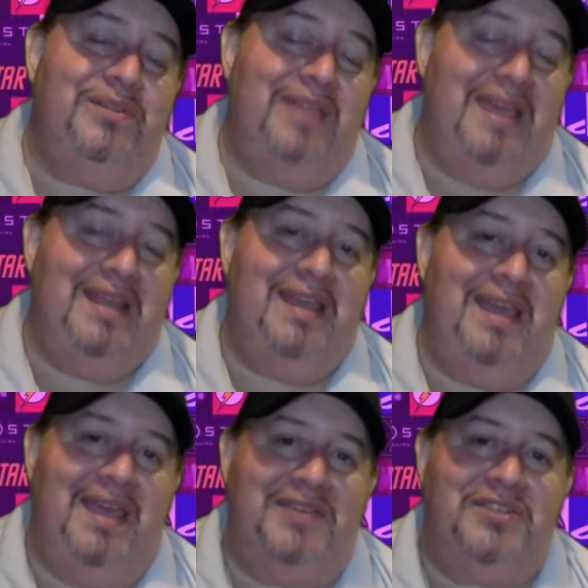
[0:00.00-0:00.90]
the lady
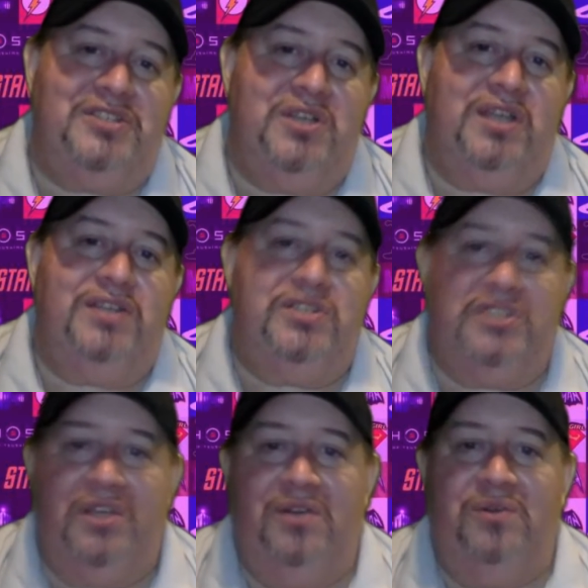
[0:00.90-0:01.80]
and she's talking to
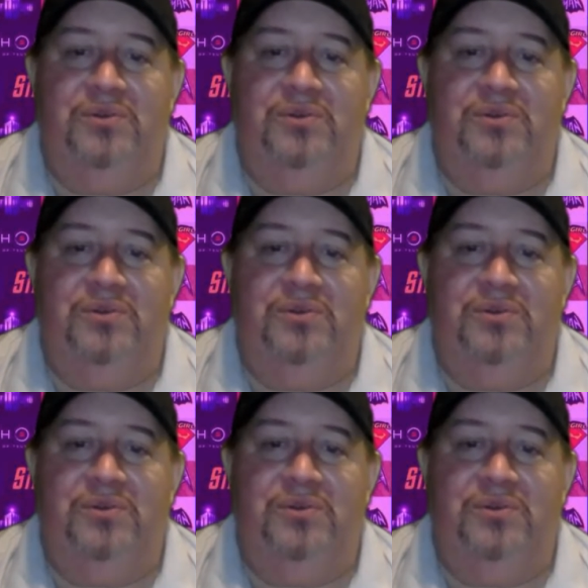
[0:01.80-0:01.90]
Joe,